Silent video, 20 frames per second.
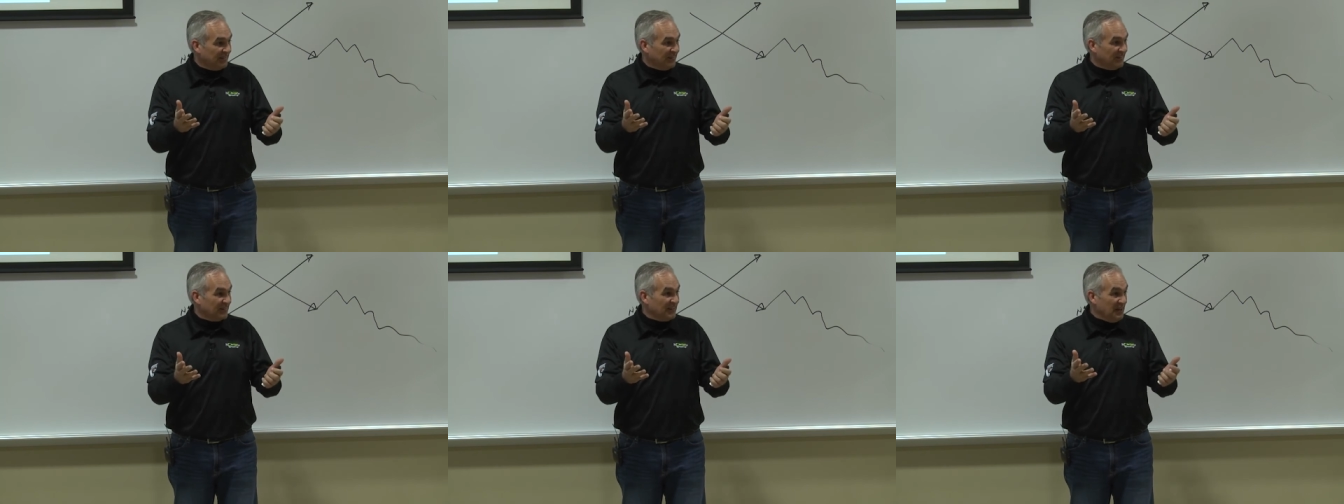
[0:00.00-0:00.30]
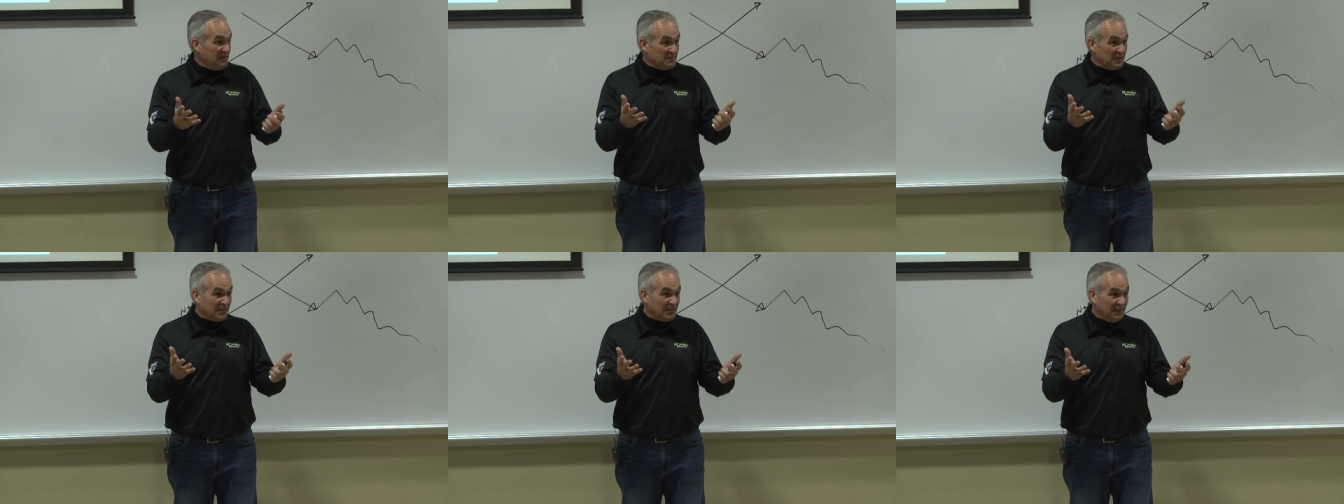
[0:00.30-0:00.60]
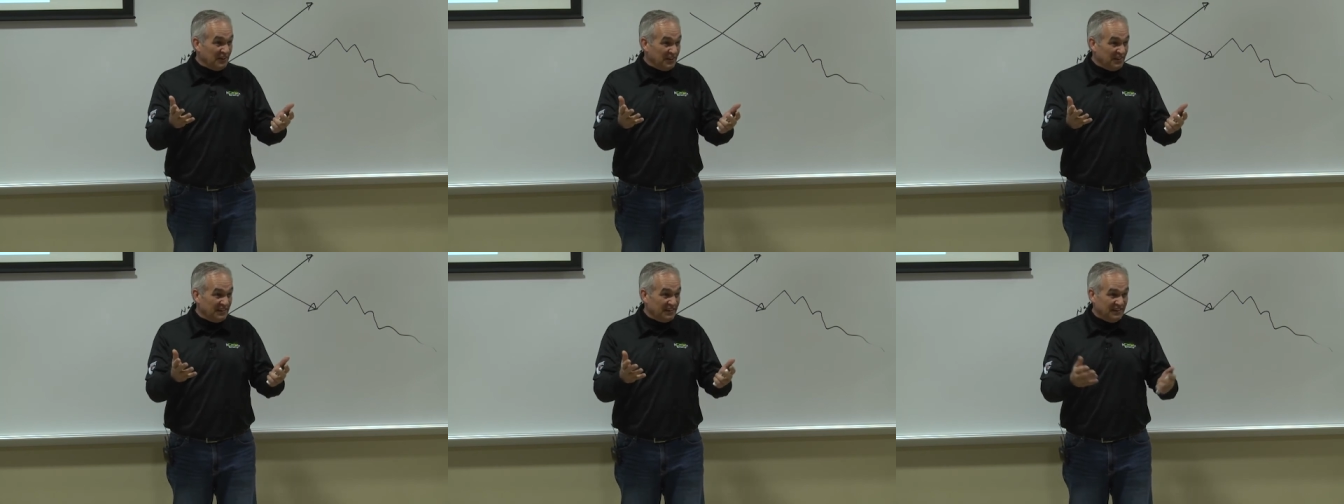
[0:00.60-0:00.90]
Wouldn't that have been
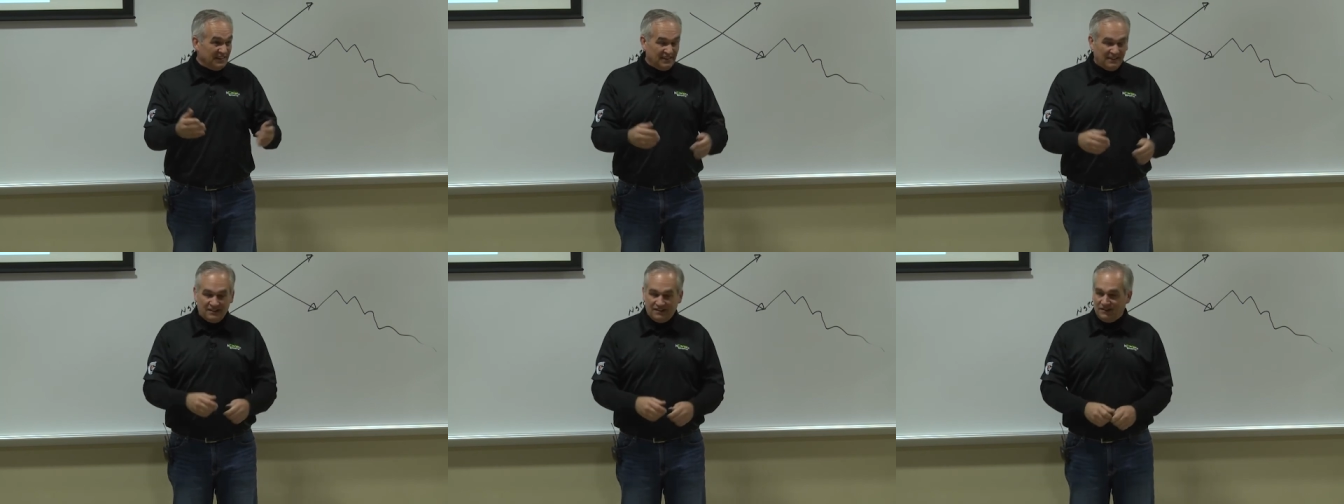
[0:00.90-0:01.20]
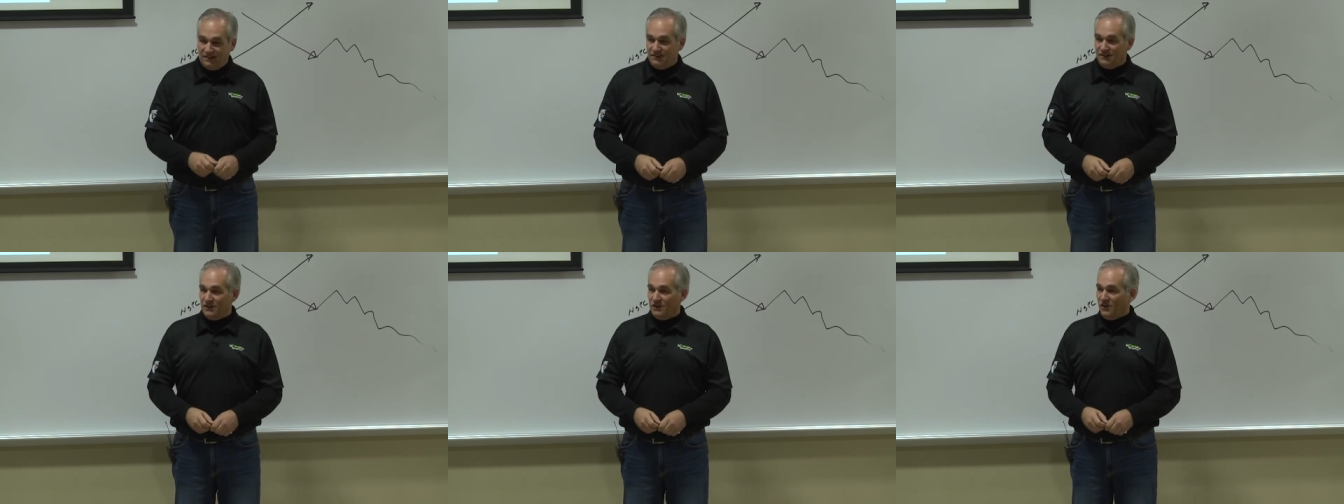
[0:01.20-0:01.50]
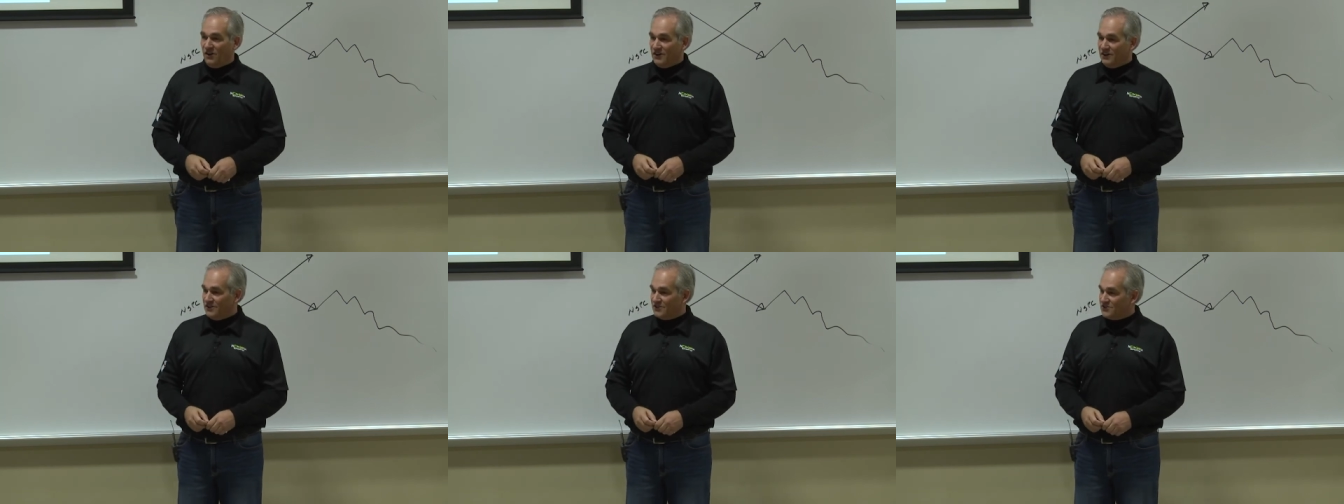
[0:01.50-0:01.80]
good? The
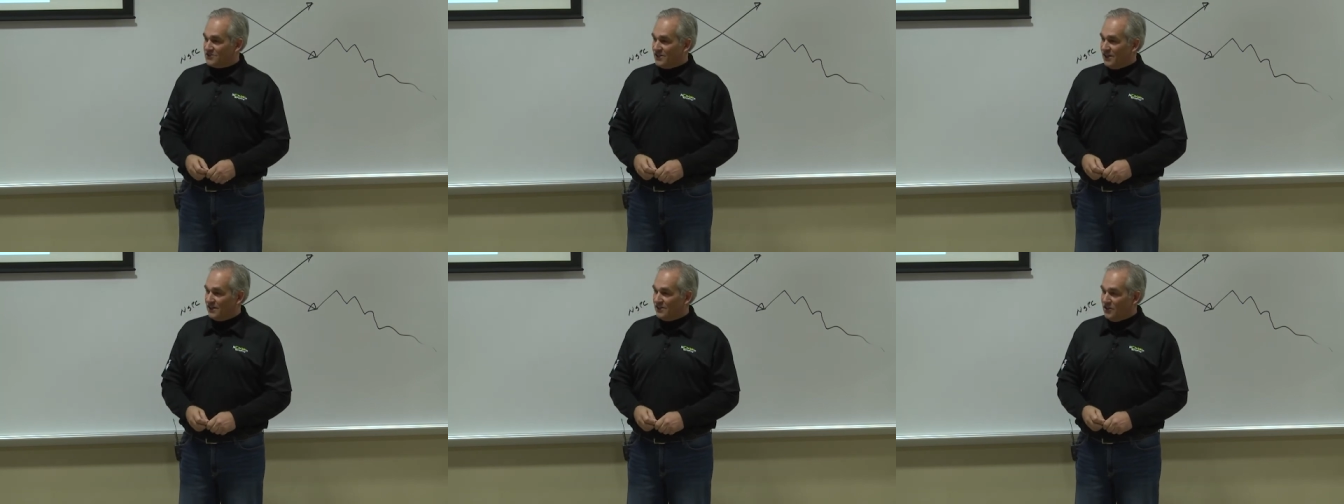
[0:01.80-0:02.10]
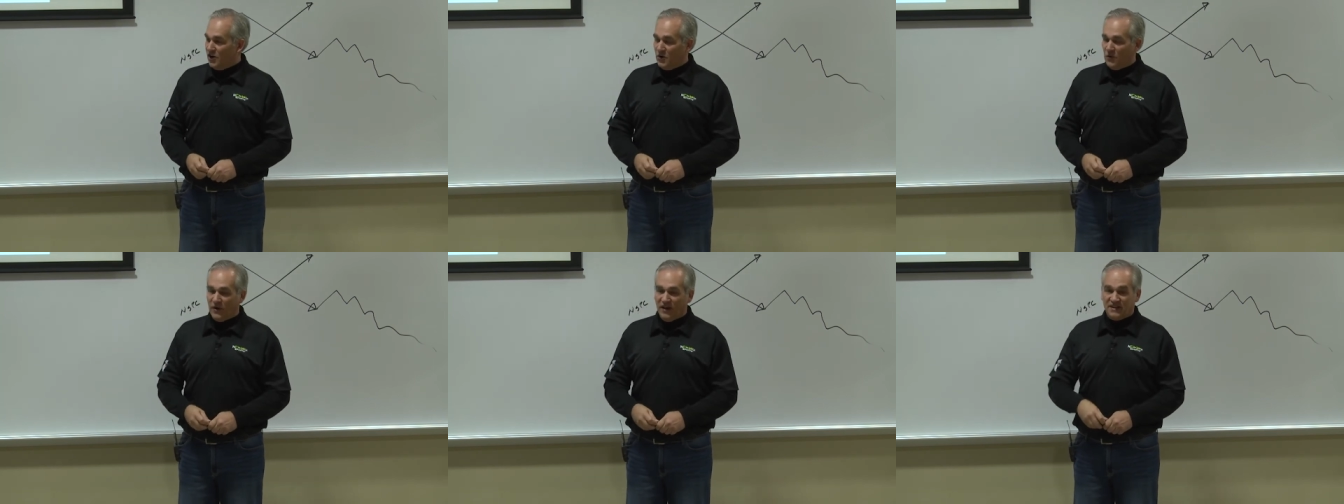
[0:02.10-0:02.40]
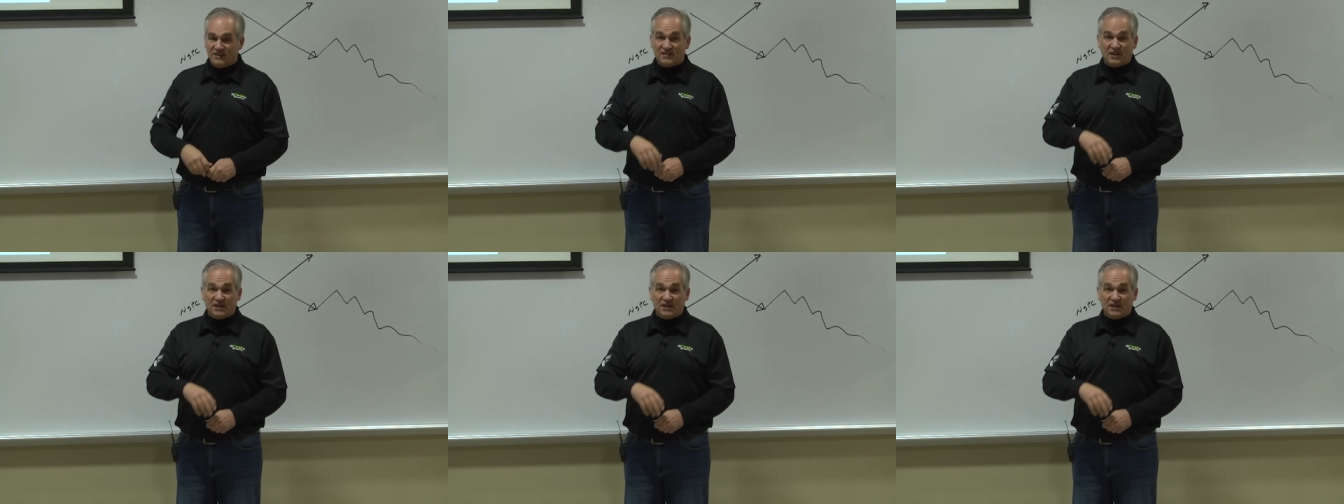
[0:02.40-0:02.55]
lawyer said, "No way.